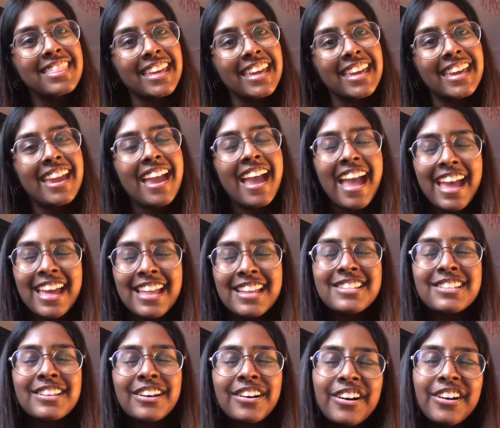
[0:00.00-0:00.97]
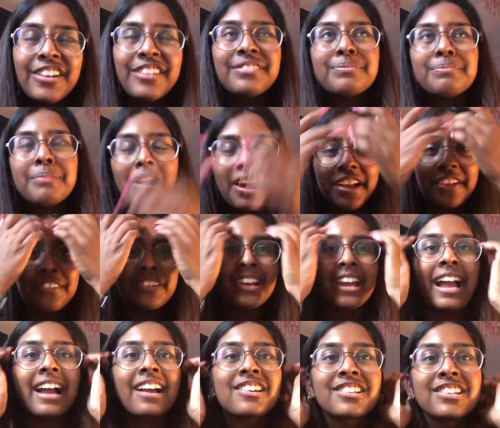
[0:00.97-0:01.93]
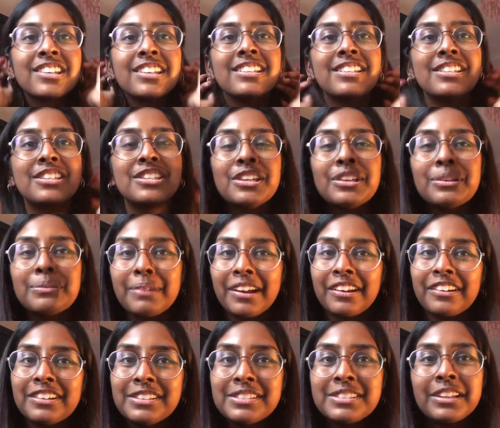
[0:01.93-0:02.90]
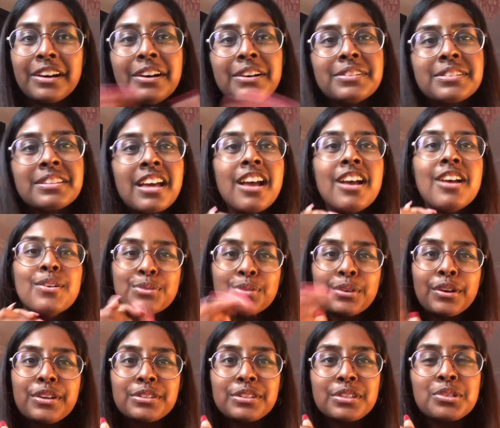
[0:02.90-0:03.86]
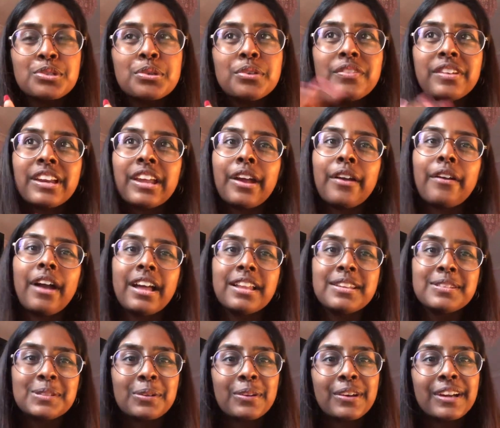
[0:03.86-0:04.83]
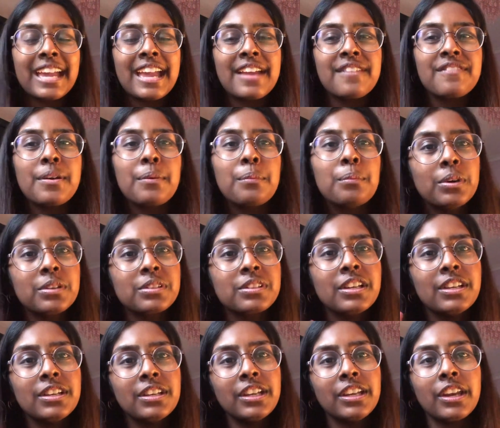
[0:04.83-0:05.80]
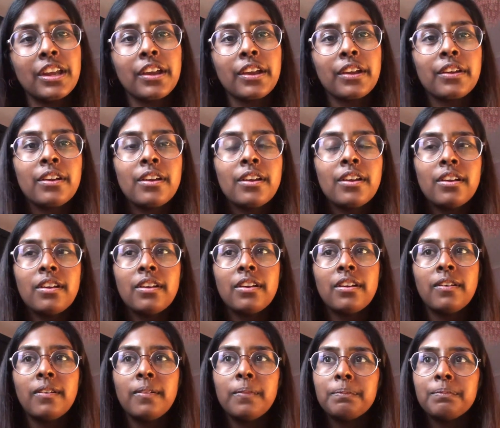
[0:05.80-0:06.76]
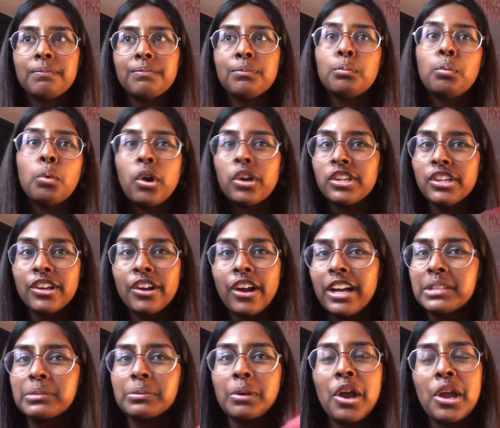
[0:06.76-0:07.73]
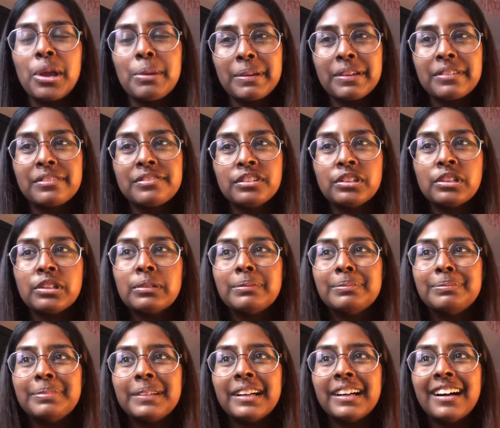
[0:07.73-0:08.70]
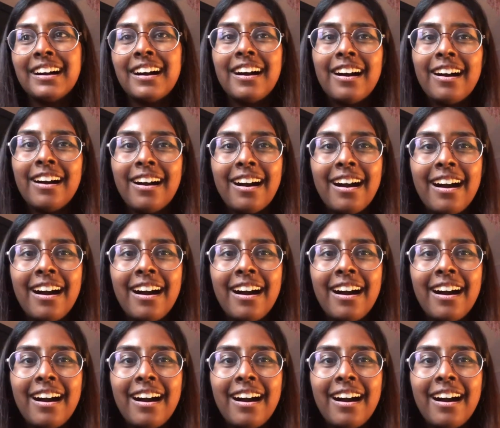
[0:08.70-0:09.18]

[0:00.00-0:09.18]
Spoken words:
the end of my reaction to my results. Sorry it's a short video, and sorry if it wasn't, you know, what you guys were hoping for, but